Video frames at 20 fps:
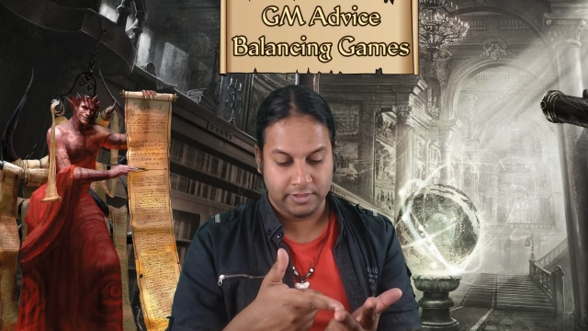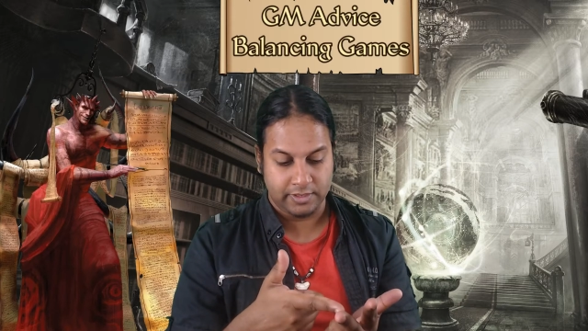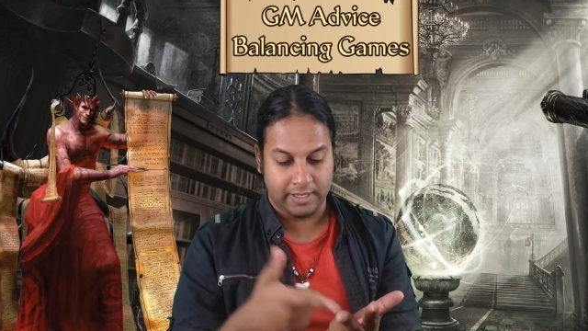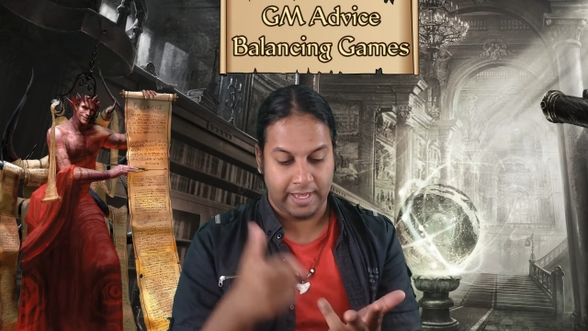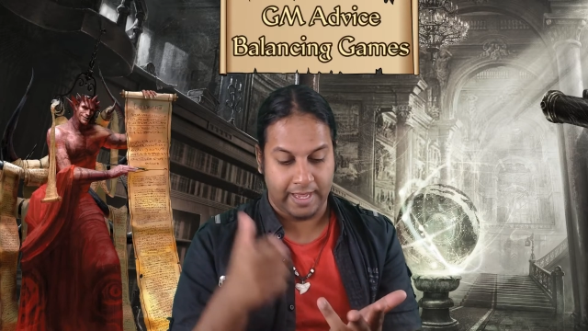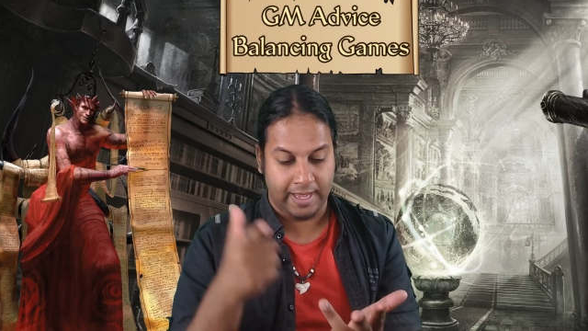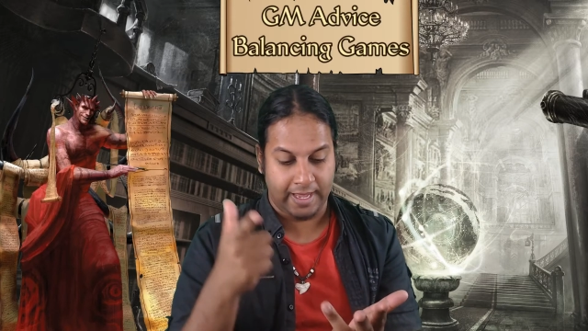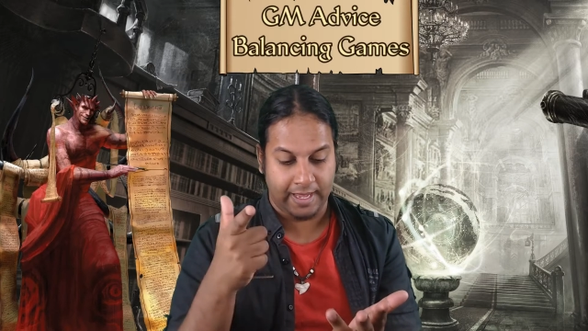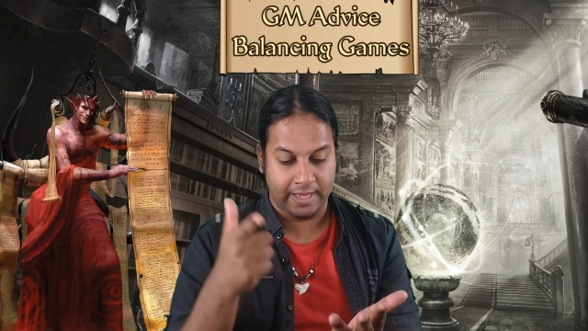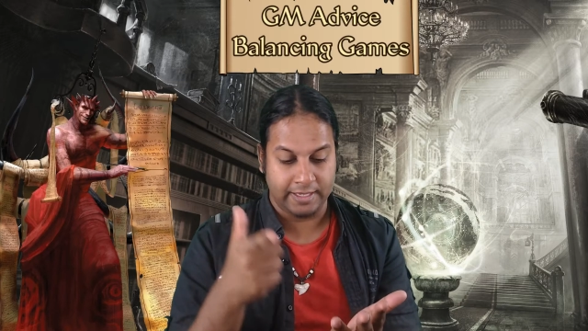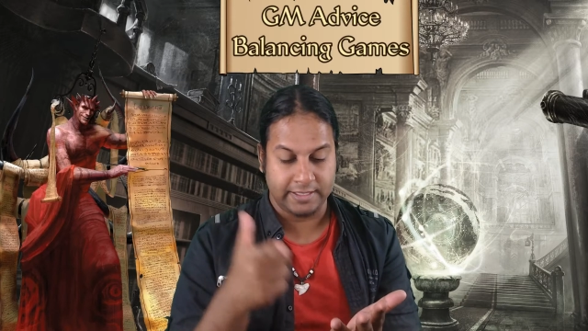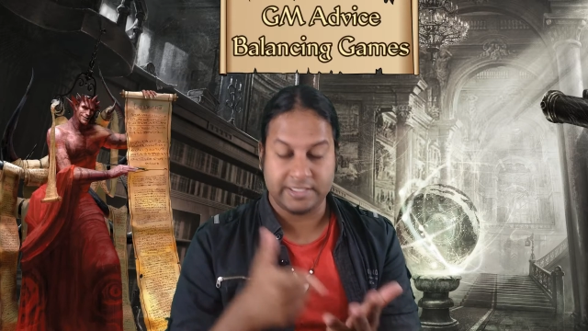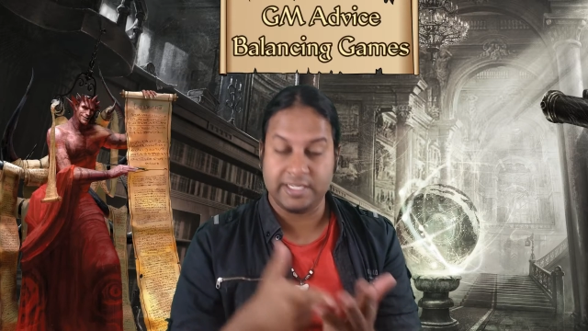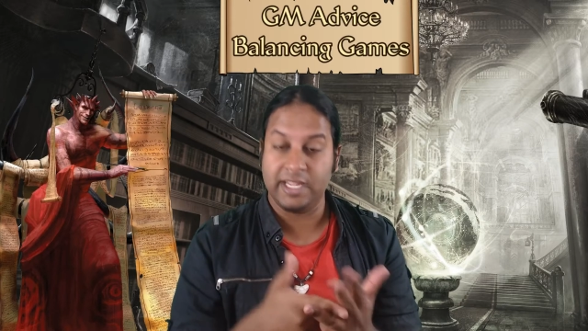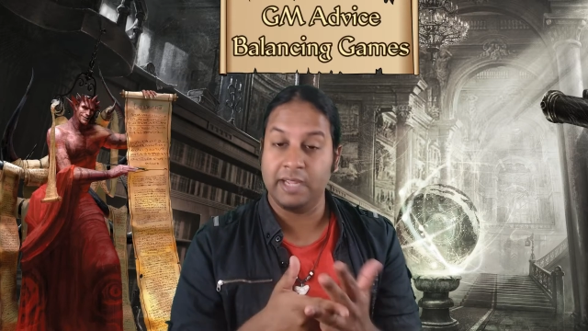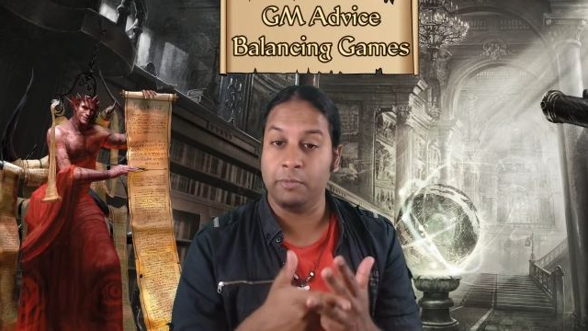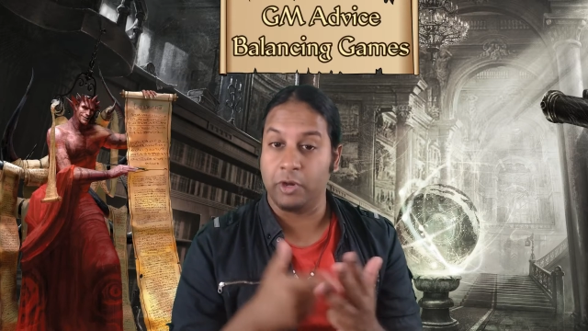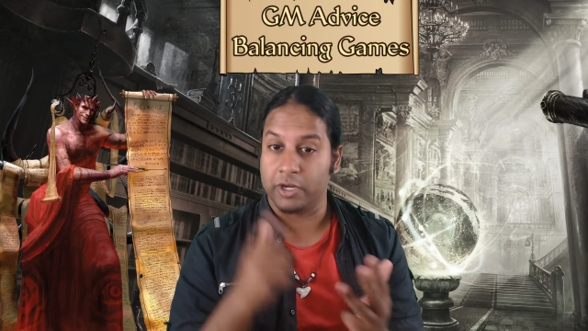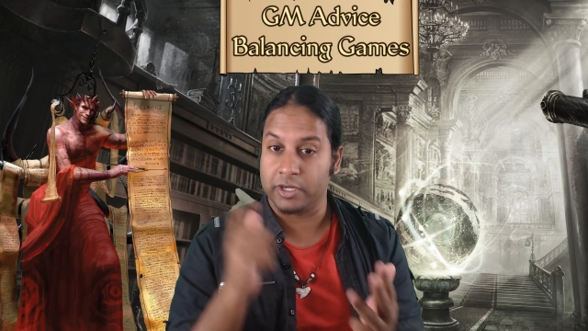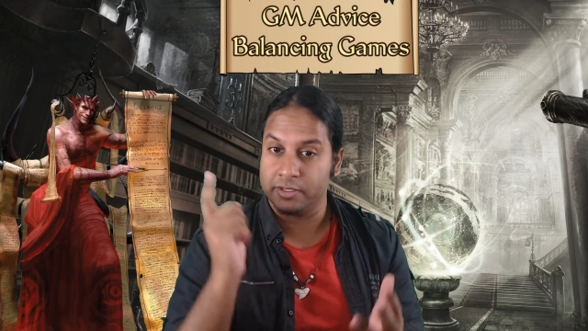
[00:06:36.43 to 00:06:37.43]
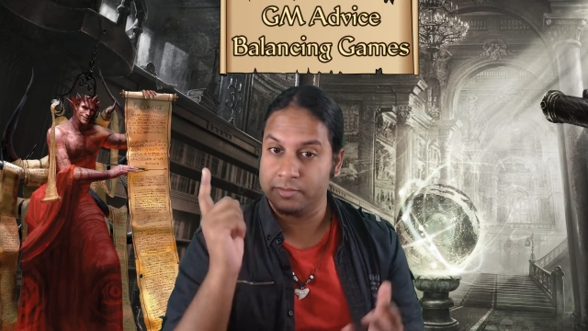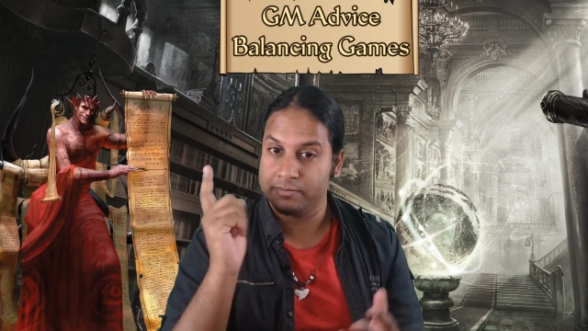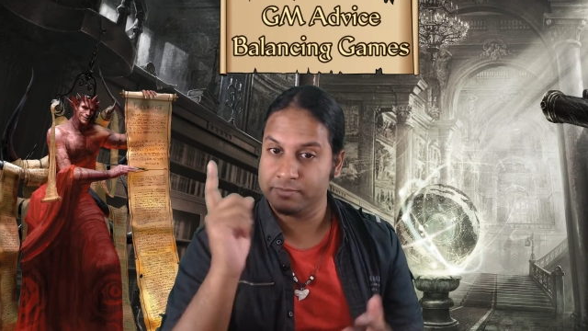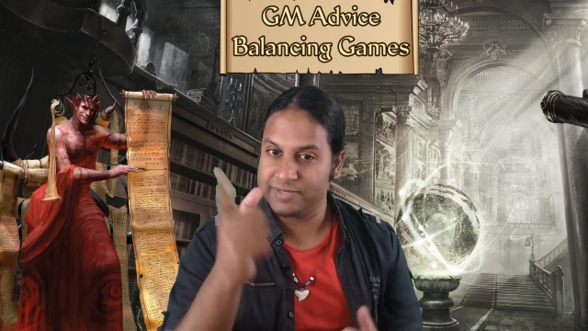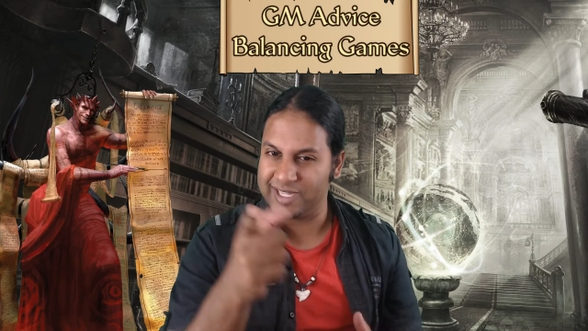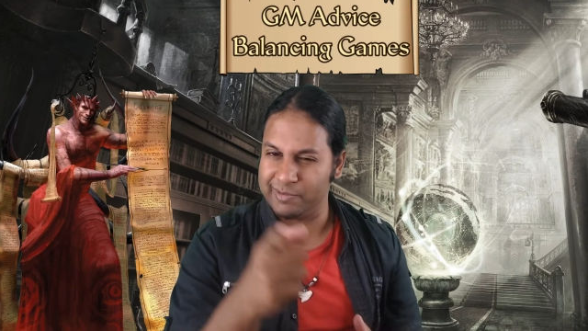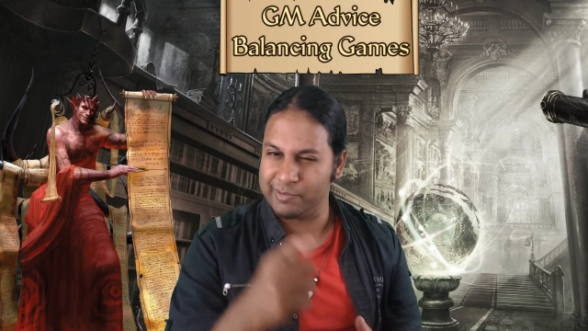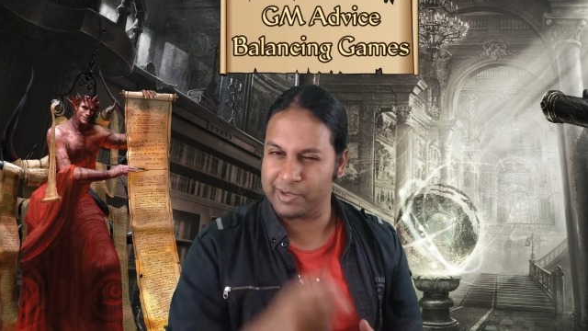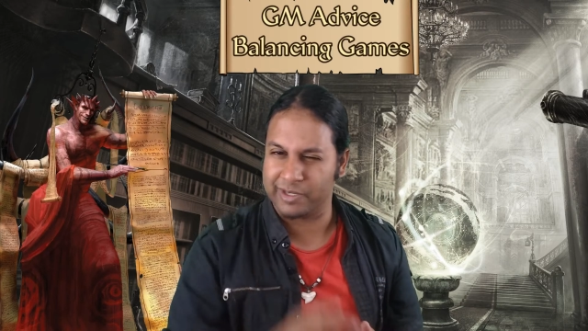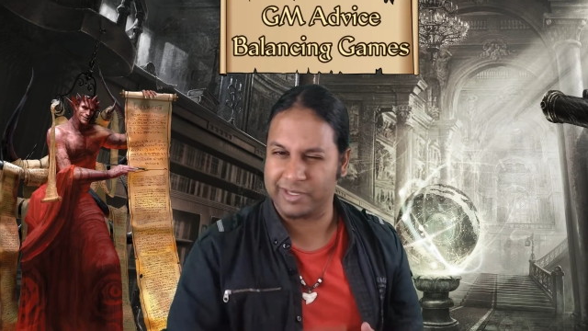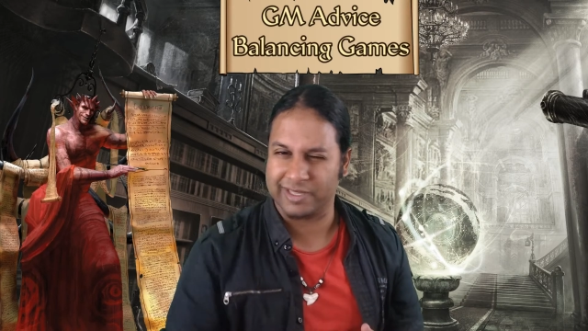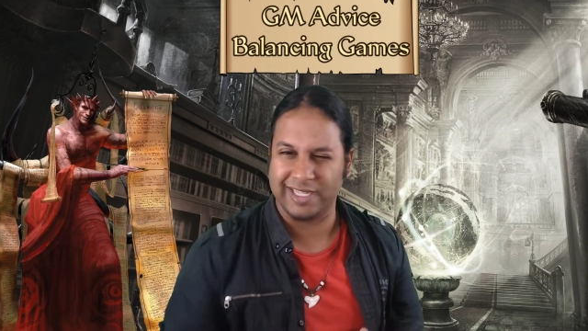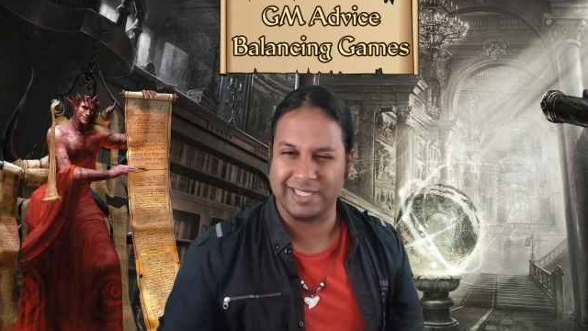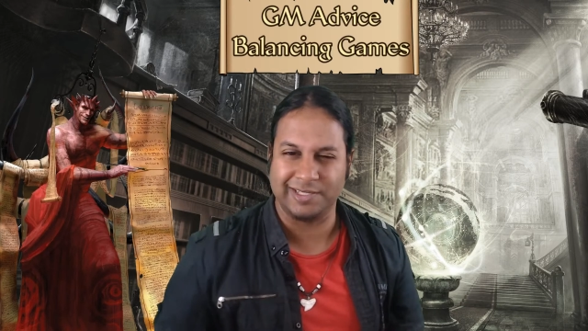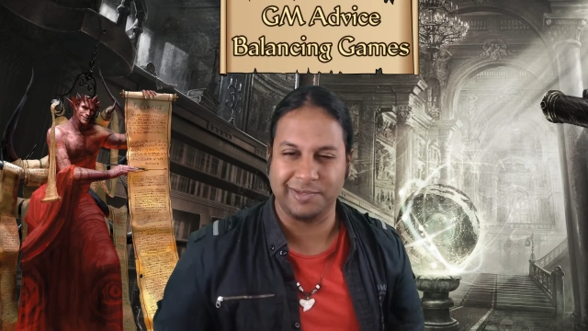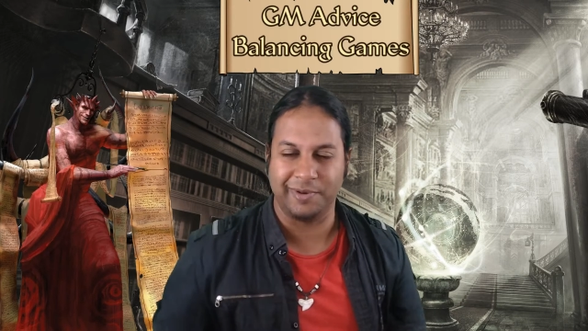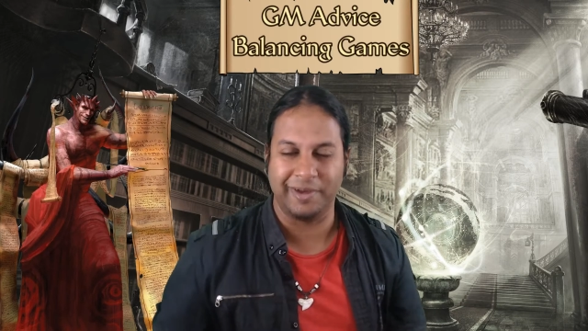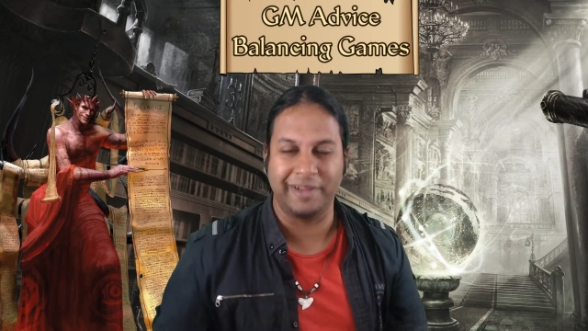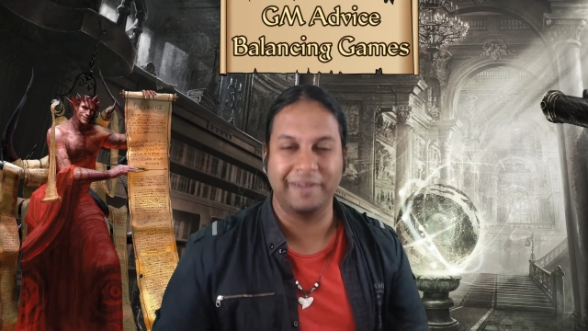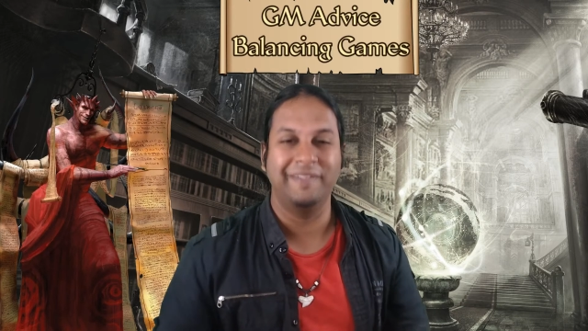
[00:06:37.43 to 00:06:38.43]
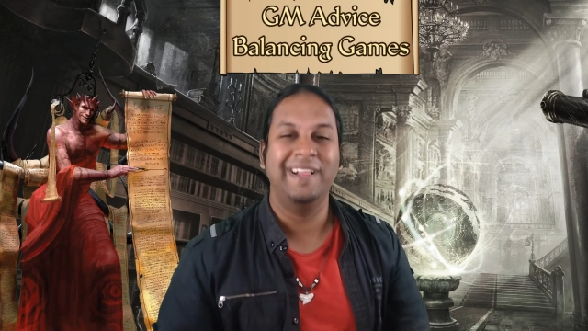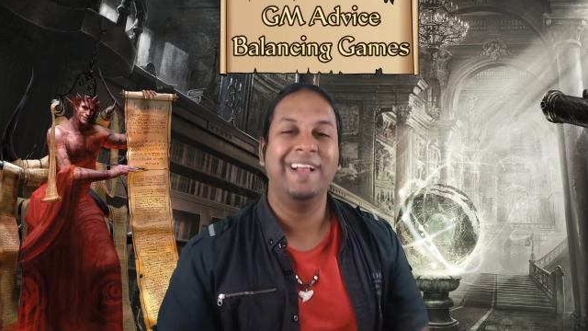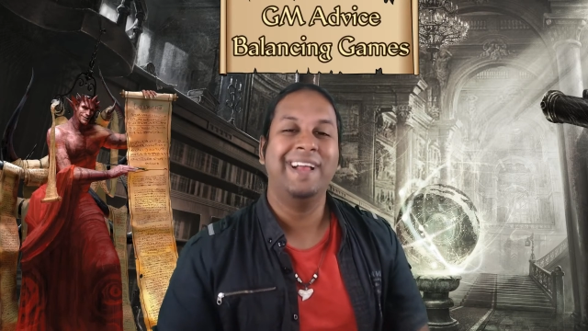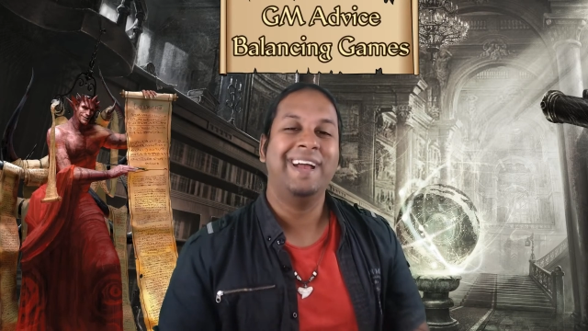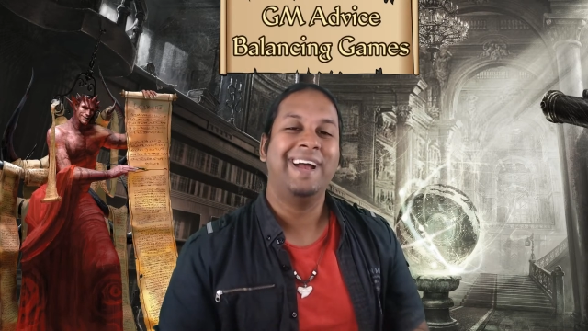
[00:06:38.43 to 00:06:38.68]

and teamwork. Teamwork, that's the one.